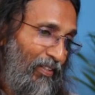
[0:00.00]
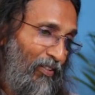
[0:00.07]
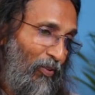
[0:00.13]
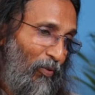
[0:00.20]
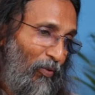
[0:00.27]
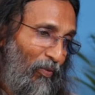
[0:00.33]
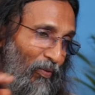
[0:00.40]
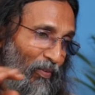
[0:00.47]

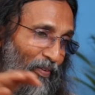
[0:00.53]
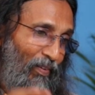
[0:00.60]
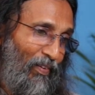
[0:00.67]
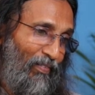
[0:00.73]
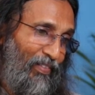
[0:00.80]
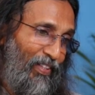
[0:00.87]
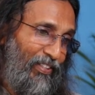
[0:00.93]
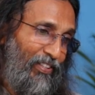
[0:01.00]
So
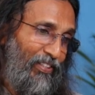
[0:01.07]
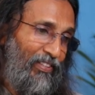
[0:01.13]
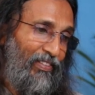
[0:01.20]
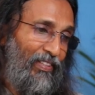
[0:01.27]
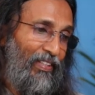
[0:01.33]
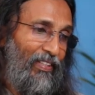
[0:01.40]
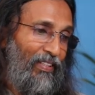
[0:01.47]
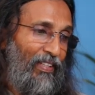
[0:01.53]
this is
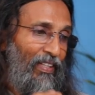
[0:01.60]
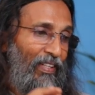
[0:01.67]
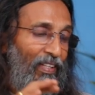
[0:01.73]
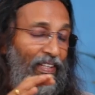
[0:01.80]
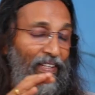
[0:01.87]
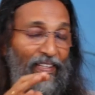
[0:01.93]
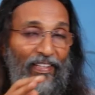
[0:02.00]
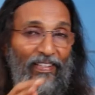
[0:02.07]
the
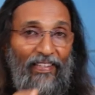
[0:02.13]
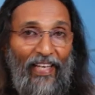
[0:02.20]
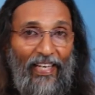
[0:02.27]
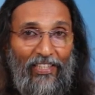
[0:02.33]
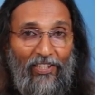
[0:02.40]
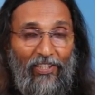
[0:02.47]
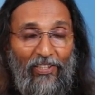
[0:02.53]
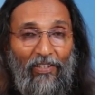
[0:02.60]

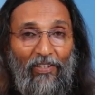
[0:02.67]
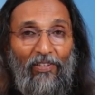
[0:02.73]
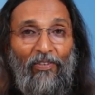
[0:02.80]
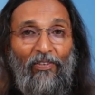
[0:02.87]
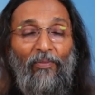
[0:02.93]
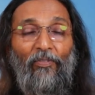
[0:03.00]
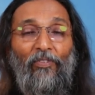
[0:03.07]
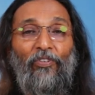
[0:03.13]
next
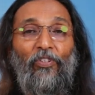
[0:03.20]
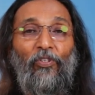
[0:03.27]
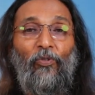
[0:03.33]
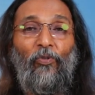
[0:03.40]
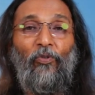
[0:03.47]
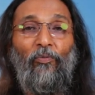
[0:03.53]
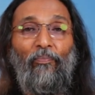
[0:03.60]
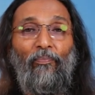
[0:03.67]

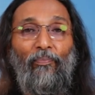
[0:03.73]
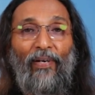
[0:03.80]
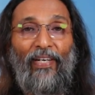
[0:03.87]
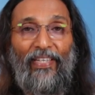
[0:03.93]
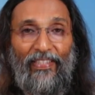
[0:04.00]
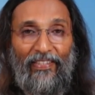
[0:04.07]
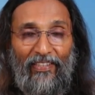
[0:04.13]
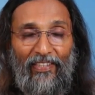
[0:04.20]
new
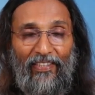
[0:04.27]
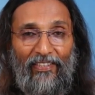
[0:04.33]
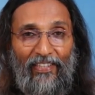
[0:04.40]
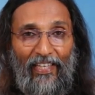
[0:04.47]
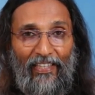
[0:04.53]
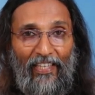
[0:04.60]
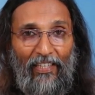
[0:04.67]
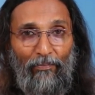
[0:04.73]
birth,
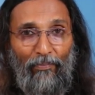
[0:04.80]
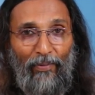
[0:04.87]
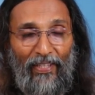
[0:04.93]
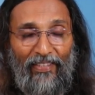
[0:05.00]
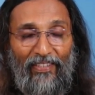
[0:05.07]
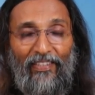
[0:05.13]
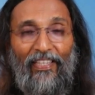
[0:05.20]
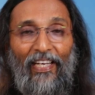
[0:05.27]
second
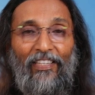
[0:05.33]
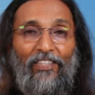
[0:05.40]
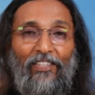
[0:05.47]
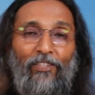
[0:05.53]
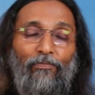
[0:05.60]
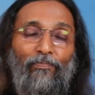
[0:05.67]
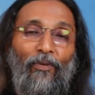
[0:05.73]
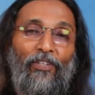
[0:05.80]
birth that
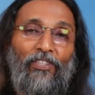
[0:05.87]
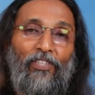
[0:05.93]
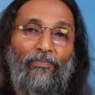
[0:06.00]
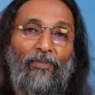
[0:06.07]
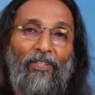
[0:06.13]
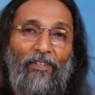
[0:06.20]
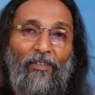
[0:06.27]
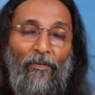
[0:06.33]
is
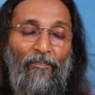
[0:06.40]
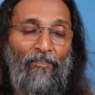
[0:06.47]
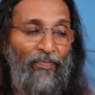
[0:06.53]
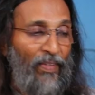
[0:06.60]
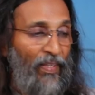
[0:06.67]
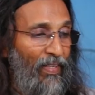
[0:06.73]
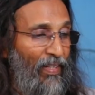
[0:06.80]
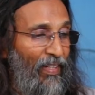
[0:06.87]
possible.
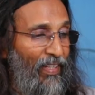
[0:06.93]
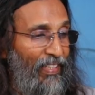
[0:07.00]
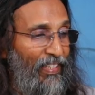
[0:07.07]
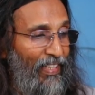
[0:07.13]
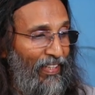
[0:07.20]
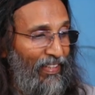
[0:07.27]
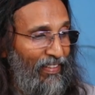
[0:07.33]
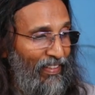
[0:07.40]

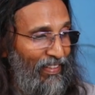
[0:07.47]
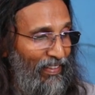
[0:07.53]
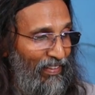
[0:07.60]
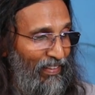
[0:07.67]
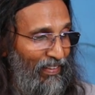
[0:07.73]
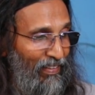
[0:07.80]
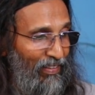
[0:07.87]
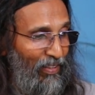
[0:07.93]
Here,
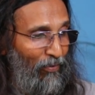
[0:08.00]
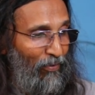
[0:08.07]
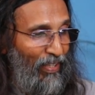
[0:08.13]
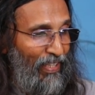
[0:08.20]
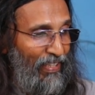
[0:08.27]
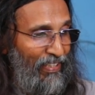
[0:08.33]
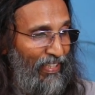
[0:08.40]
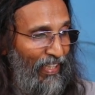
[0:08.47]
the
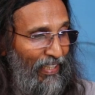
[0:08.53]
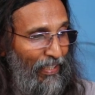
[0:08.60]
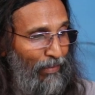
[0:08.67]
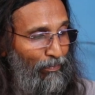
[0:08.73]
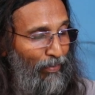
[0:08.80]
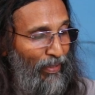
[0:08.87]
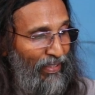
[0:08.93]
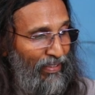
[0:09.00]
word
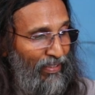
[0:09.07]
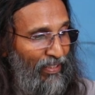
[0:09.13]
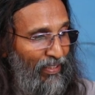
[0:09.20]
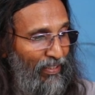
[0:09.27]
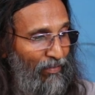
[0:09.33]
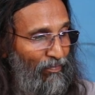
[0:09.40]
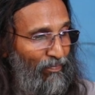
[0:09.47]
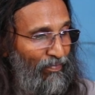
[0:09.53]
second birth,